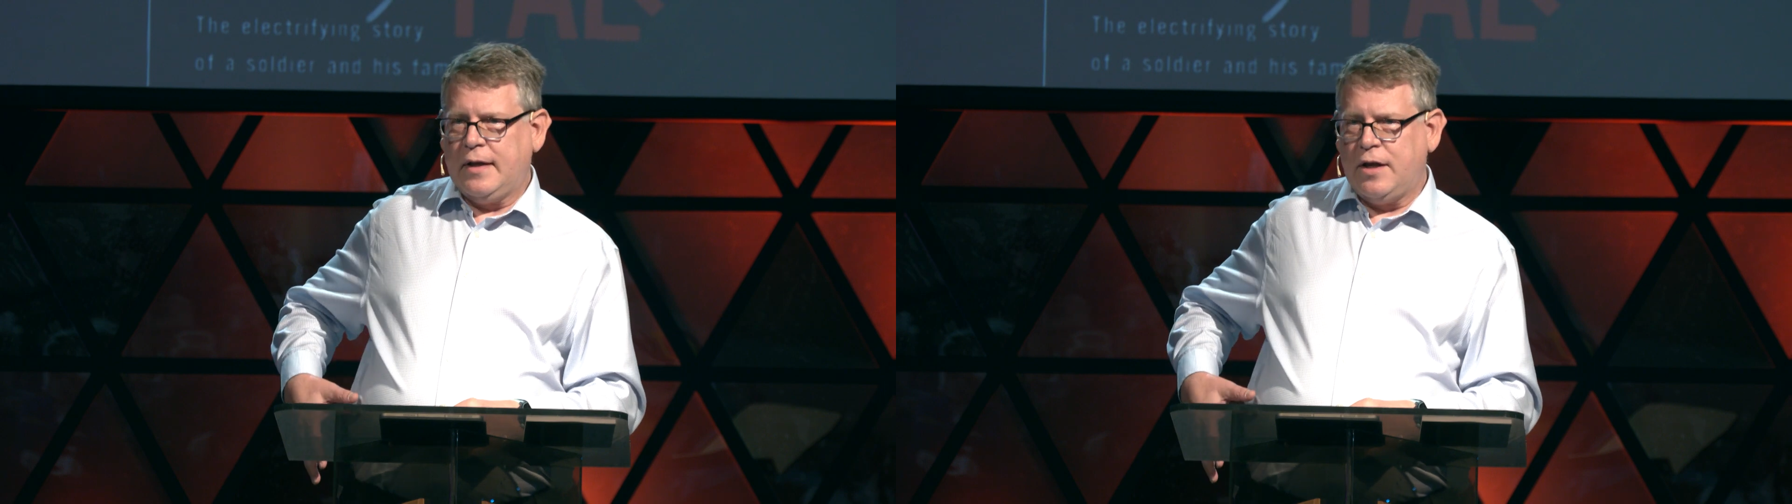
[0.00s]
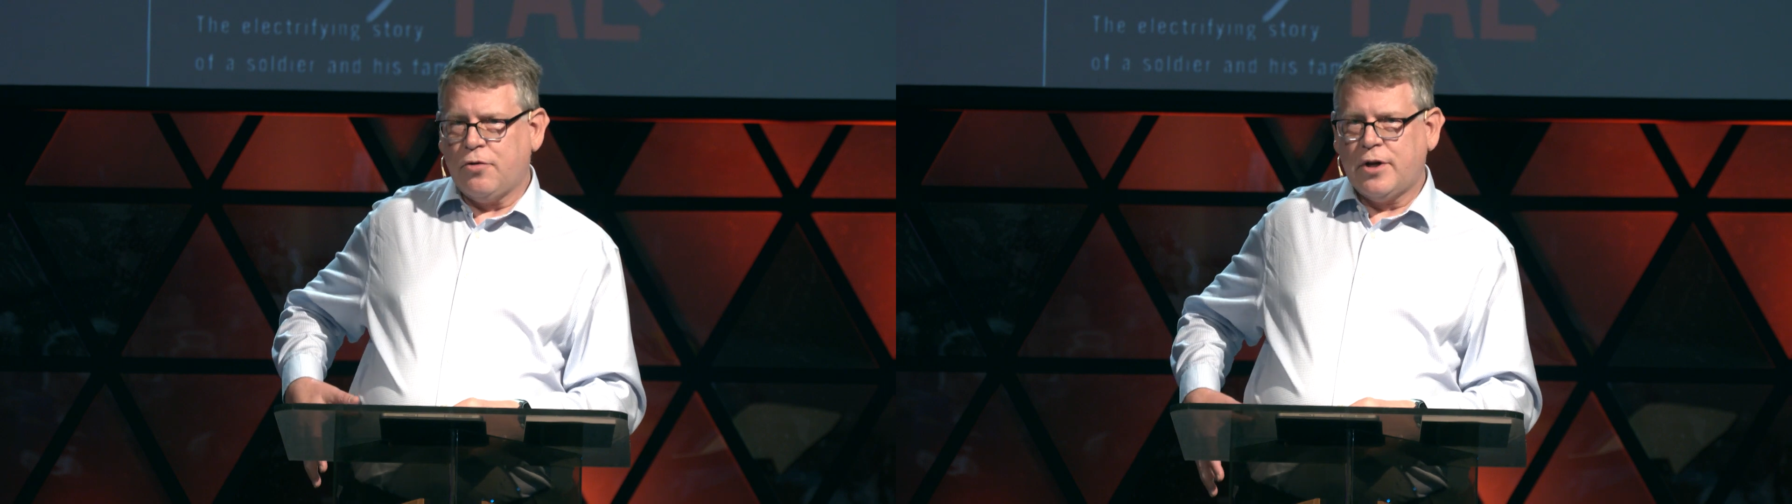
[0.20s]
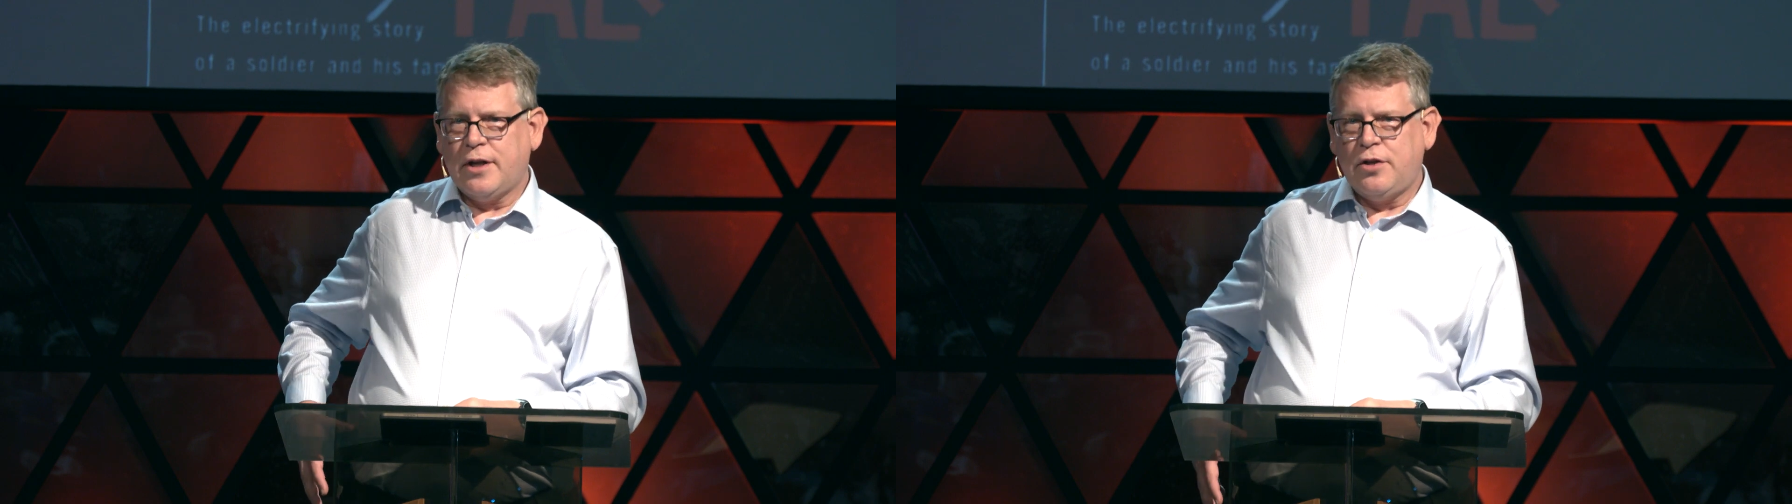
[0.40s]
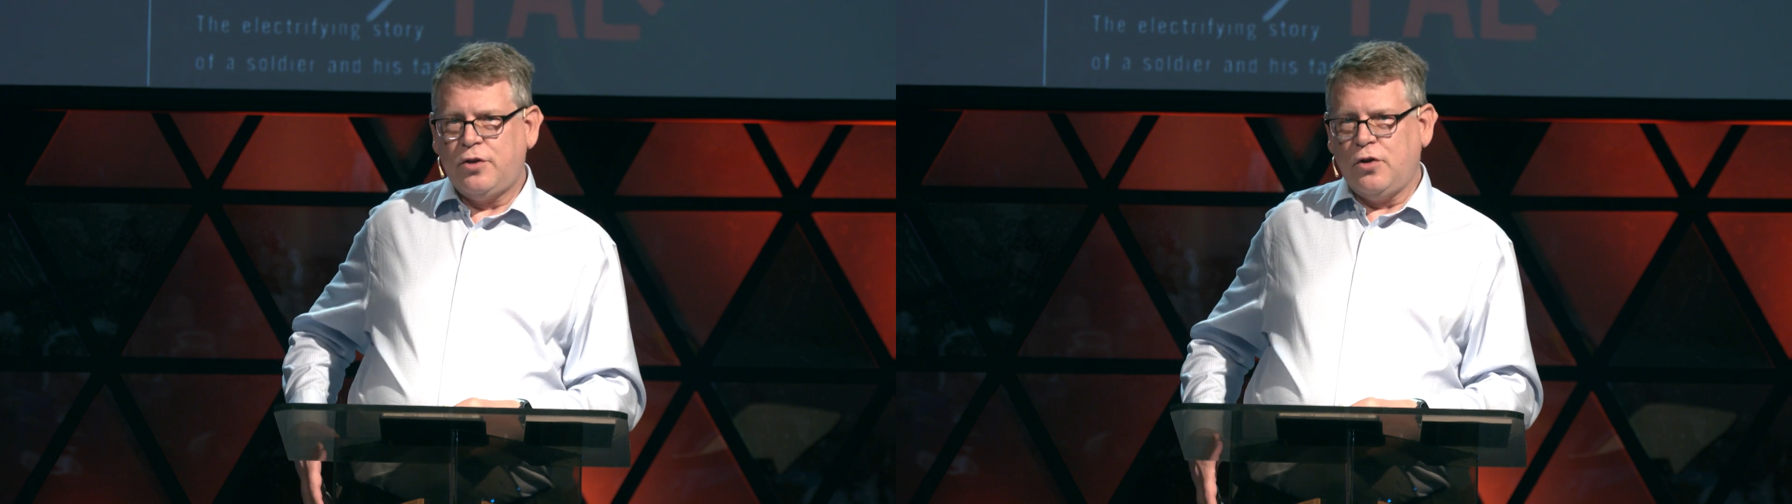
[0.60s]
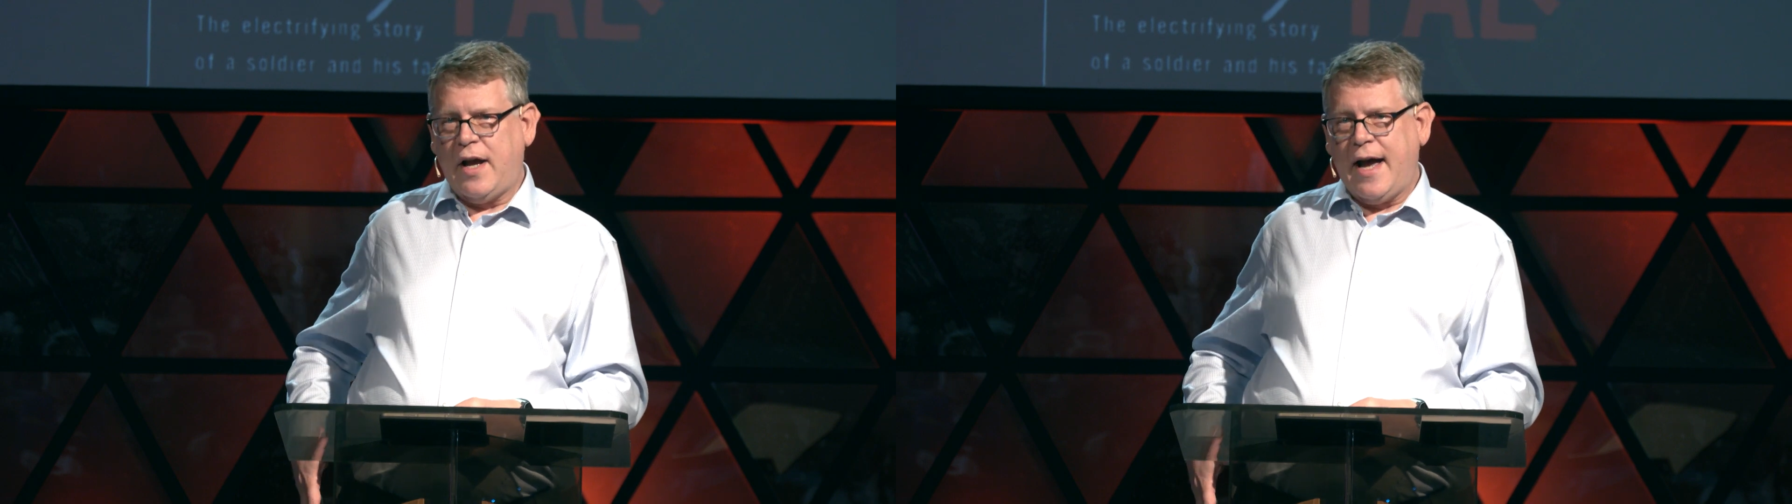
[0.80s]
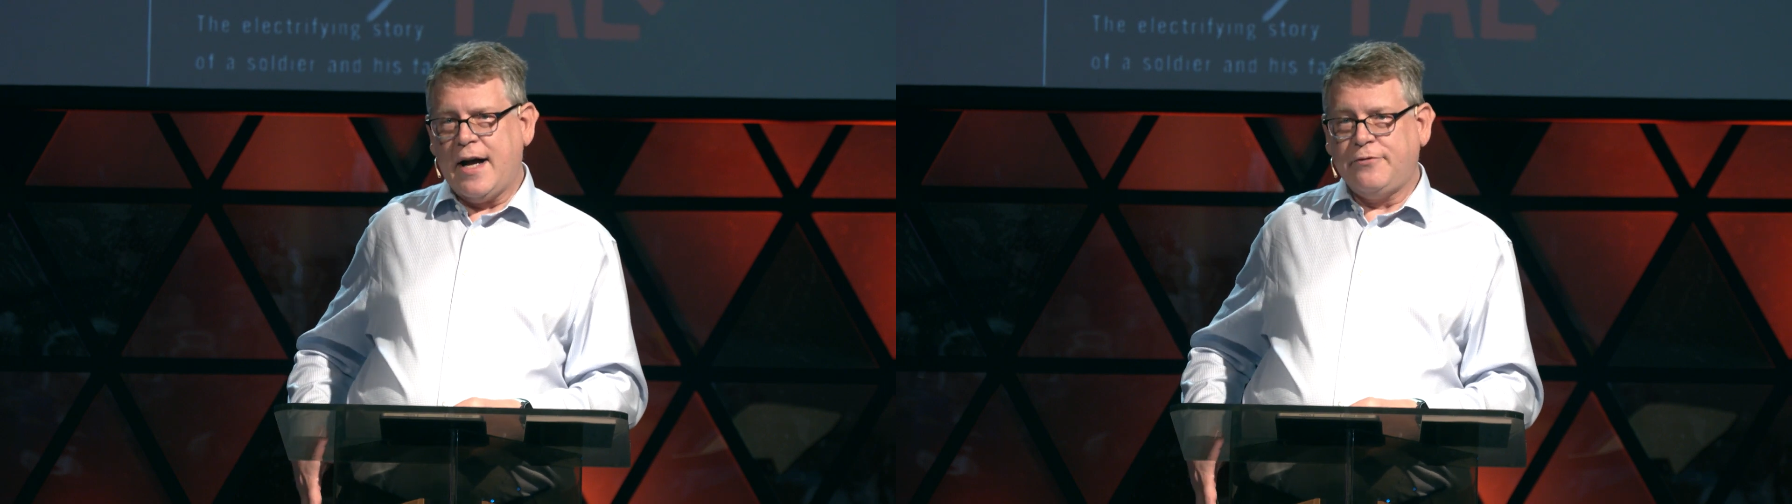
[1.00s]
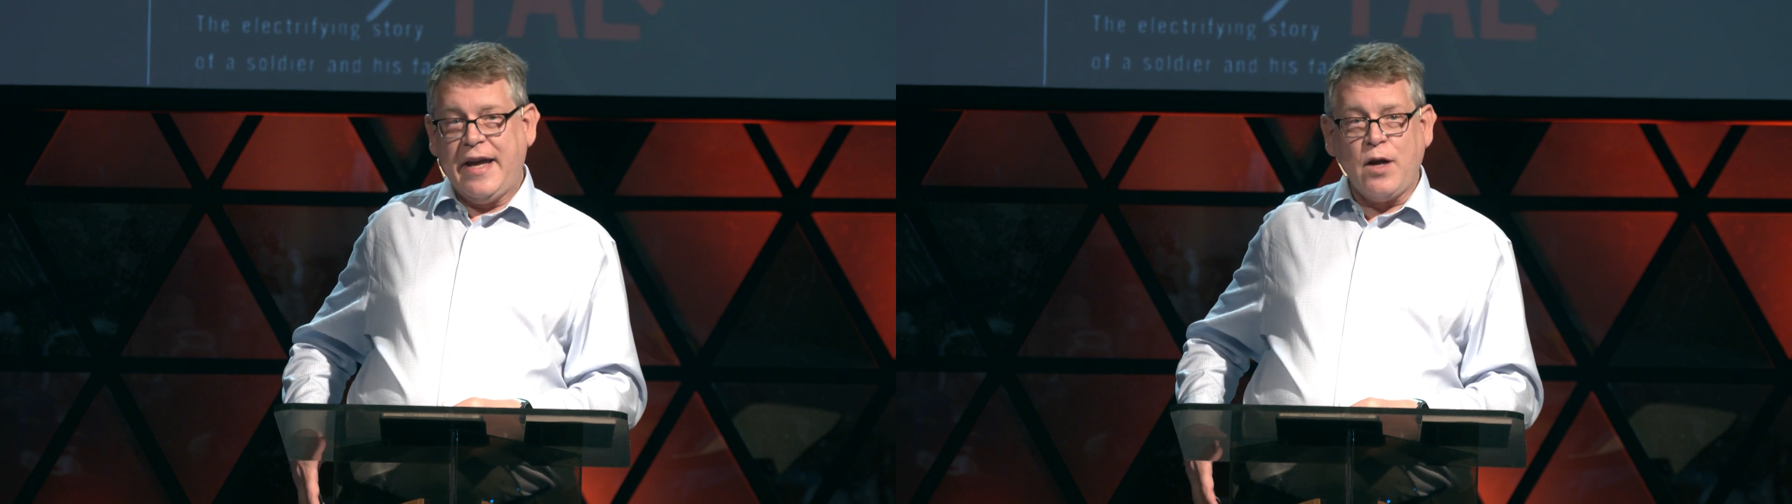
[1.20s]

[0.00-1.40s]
he ordered to have